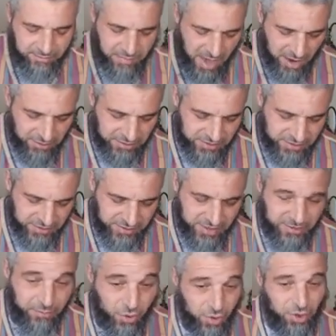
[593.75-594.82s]
parents
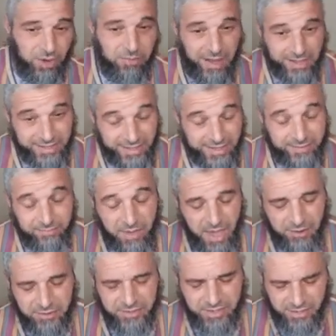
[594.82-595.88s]
and more about the
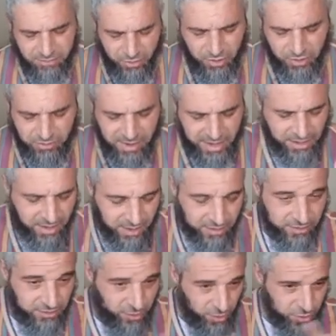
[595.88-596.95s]
parents and more about
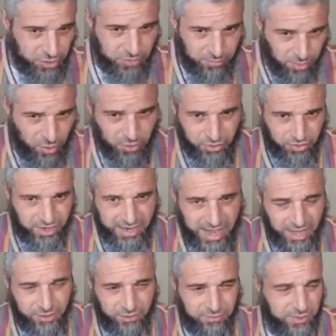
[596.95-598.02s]
those both together,